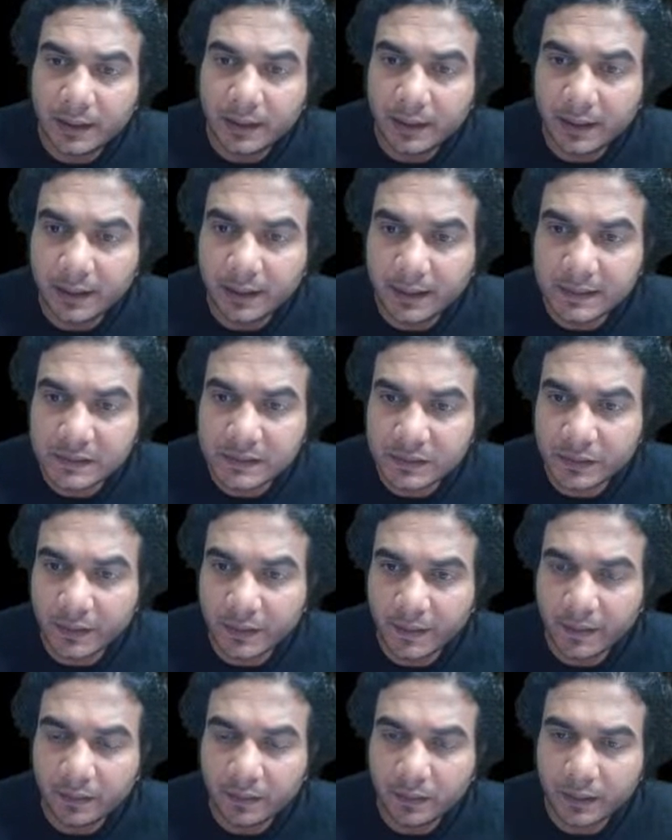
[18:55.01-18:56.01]
Degree is
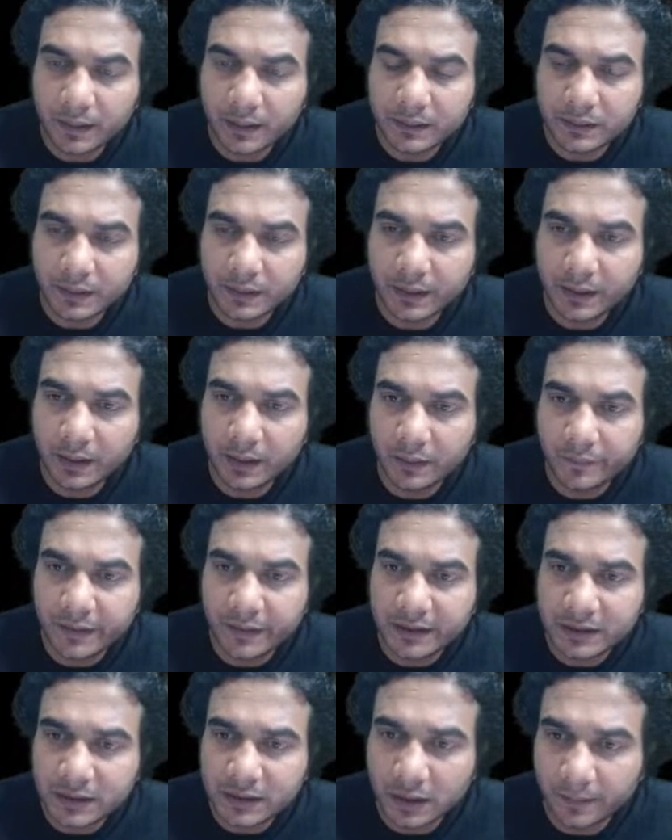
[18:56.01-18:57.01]
3. Okay. So degree of
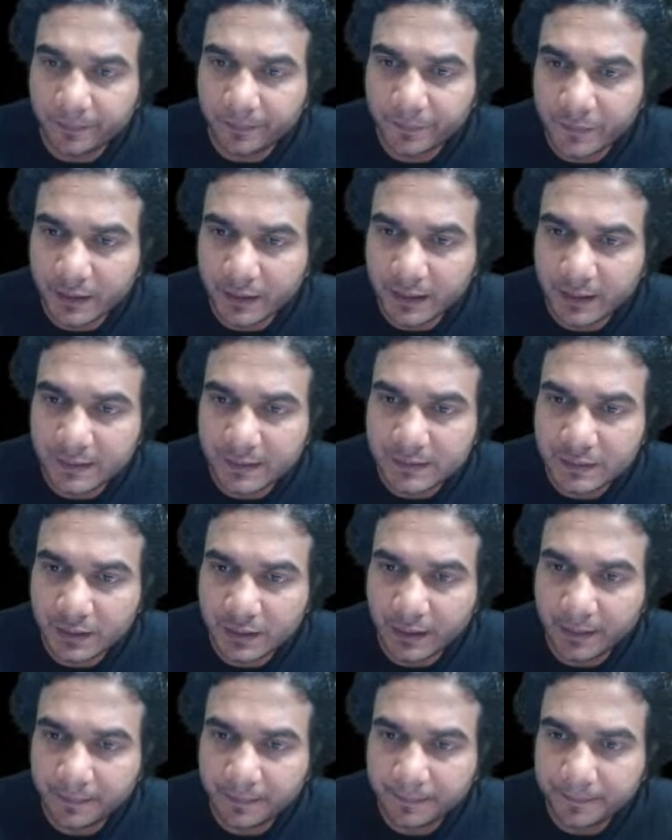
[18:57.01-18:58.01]
this term, degree is
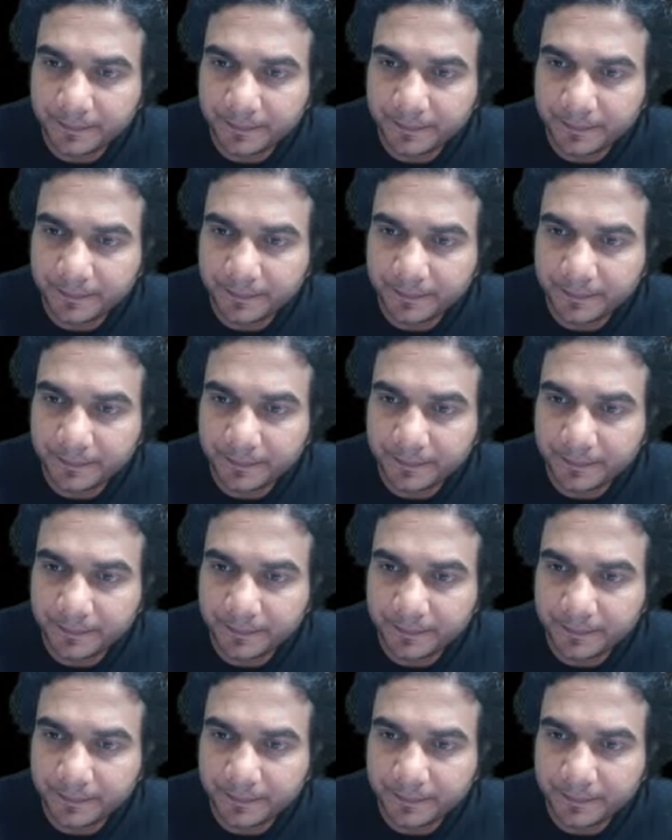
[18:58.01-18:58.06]
3.